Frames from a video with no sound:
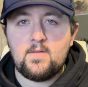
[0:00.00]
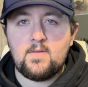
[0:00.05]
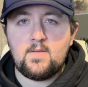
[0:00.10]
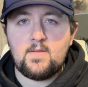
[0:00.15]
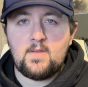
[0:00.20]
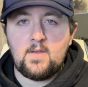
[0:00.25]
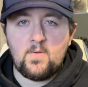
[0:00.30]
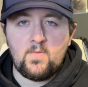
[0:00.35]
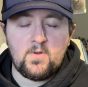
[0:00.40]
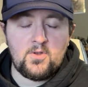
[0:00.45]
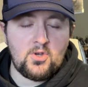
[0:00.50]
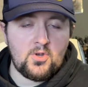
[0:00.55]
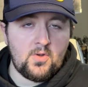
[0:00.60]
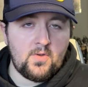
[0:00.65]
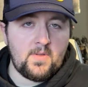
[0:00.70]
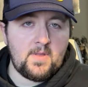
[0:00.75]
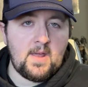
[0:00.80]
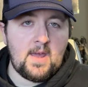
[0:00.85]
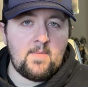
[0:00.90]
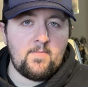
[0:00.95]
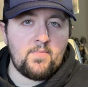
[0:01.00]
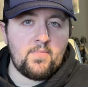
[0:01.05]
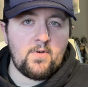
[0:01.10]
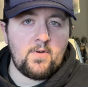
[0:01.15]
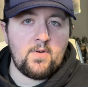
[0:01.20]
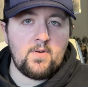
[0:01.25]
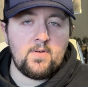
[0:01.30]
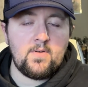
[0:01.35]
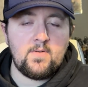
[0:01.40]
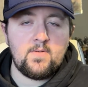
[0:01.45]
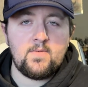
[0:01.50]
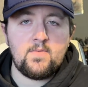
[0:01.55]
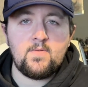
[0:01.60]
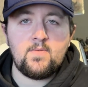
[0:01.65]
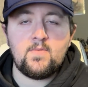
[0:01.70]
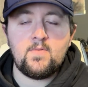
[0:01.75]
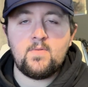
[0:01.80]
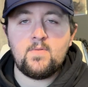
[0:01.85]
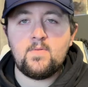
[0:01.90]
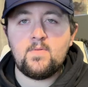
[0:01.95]
the original temper
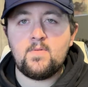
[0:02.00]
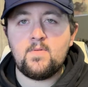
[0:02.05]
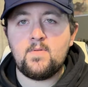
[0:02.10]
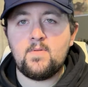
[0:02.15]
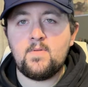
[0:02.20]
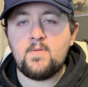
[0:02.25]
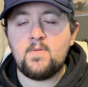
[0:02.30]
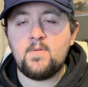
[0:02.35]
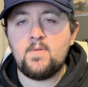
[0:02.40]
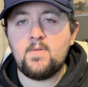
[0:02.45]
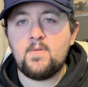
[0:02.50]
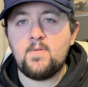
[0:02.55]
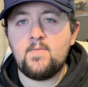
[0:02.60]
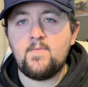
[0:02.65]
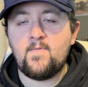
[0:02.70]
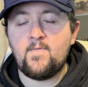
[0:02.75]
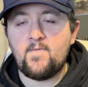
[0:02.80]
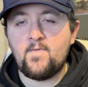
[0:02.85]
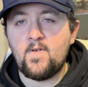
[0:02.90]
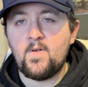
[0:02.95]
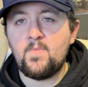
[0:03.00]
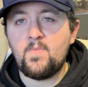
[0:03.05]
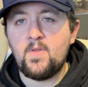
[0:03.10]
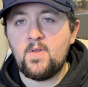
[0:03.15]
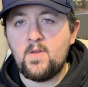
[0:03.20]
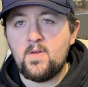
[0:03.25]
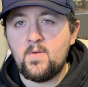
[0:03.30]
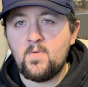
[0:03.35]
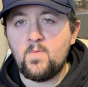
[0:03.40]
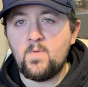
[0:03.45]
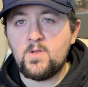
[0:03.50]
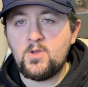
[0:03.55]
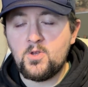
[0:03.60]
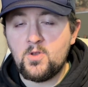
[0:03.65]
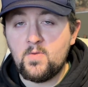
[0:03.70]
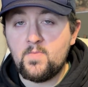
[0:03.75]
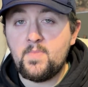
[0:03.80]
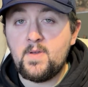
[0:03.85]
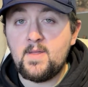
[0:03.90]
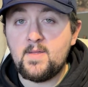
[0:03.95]
from the
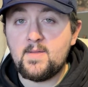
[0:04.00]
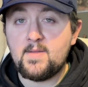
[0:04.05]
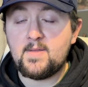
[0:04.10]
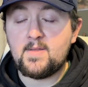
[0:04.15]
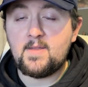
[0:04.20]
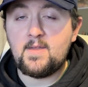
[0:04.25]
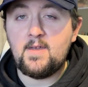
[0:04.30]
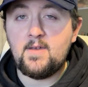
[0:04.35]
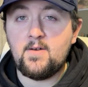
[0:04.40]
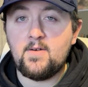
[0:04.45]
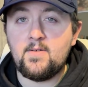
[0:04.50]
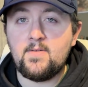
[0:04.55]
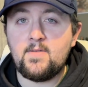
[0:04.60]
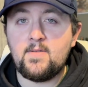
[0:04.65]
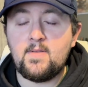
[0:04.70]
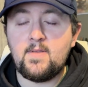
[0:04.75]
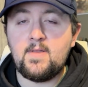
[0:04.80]
original piece of steel.